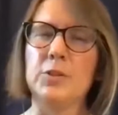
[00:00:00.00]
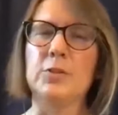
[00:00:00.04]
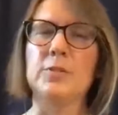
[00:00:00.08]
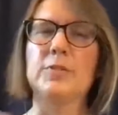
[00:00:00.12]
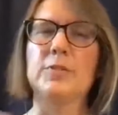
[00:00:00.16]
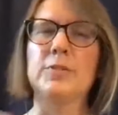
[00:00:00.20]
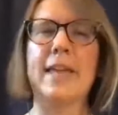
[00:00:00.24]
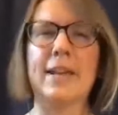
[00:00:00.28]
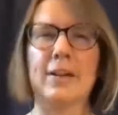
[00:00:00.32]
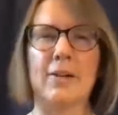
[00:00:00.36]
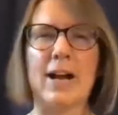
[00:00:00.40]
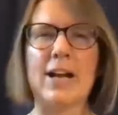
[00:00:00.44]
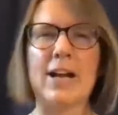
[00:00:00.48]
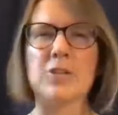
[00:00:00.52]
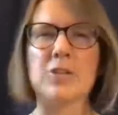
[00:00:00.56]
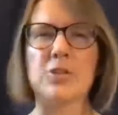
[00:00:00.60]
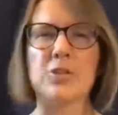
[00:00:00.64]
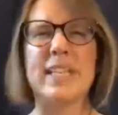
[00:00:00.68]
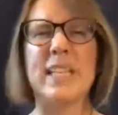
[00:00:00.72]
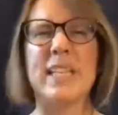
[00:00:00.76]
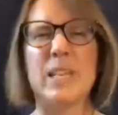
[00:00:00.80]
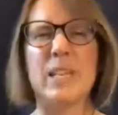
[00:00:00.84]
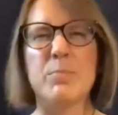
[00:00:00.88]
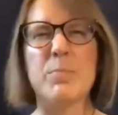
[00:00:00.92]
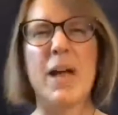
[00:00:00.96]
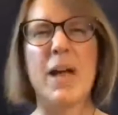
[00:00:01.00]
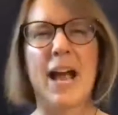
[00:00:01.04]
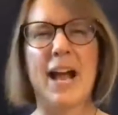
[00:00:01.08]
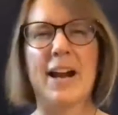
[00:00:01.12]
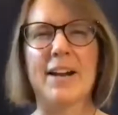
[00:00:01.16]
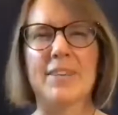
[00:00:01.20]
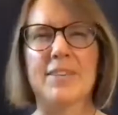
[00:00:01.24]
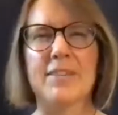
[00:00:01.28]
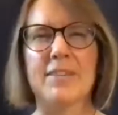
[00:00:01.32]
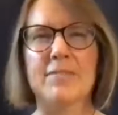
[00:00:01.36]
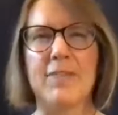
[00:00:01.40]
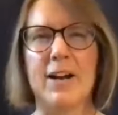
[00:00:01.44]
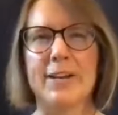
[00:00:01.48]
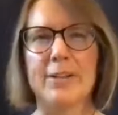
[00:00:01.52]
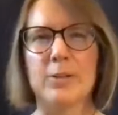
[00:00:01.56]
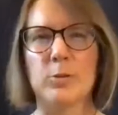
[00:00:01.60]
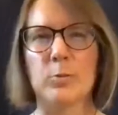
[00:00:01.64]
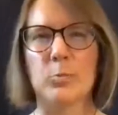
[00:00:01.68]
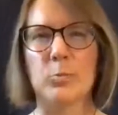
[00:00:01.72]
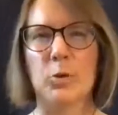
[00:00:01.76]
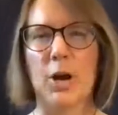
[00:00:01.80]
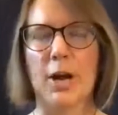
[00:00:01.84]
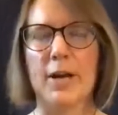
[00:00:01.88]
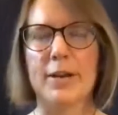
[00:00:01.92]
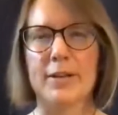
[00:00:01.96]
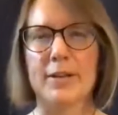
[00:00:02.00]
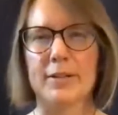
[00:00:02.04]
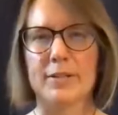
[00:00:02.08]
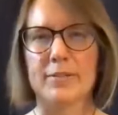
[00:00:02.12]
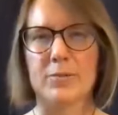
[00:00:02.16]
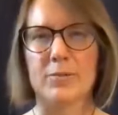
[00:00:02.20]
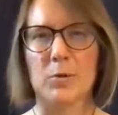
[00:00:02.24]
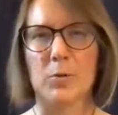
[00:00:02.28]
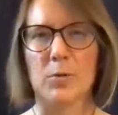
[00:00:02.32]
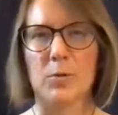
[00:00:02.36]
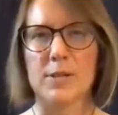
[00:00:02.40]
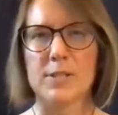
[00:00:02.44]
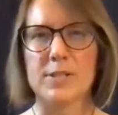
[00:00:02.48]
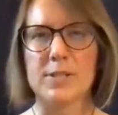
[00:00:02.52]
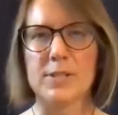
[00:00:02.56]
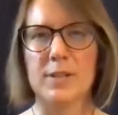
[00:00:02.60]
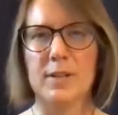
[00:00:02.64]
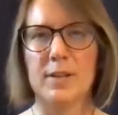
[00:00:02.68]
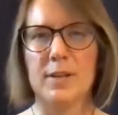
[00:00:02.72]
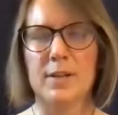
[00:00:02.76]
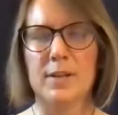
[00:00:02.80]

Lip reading: that'll actually impact the final product, of course.